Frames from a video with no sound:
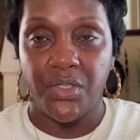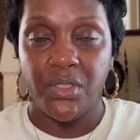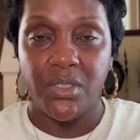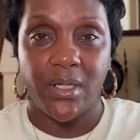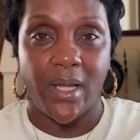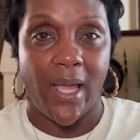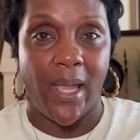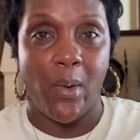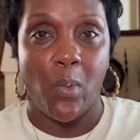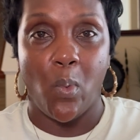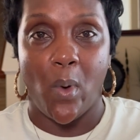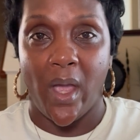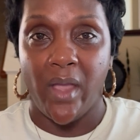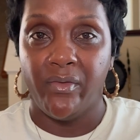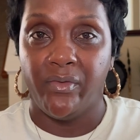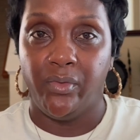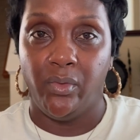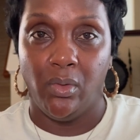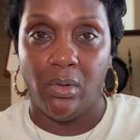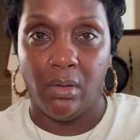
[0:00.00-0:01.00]
type white
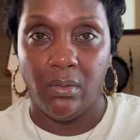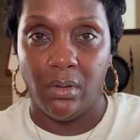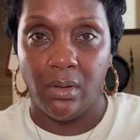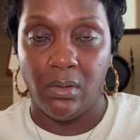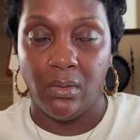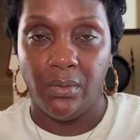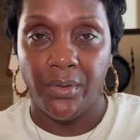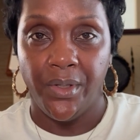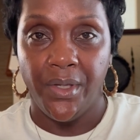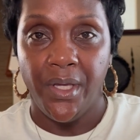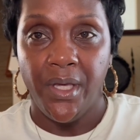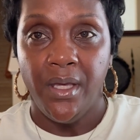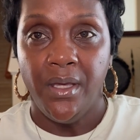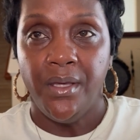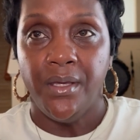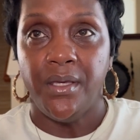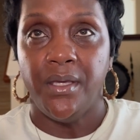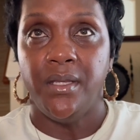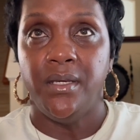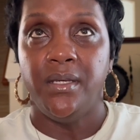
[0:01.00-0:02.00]
floral.
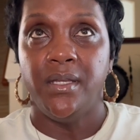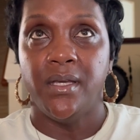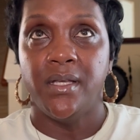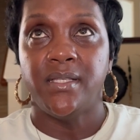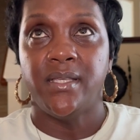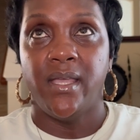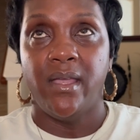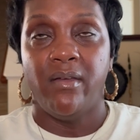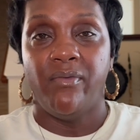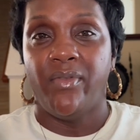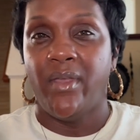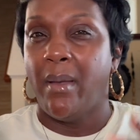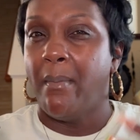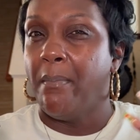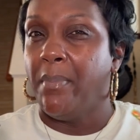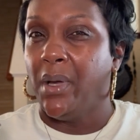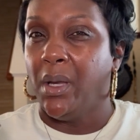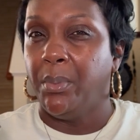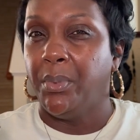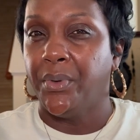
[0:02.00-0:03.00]
It does have that
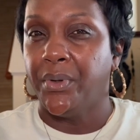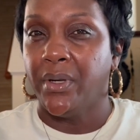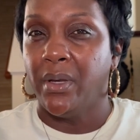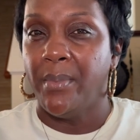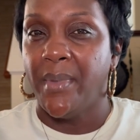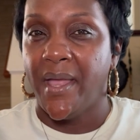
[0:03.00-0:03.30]
bubblegum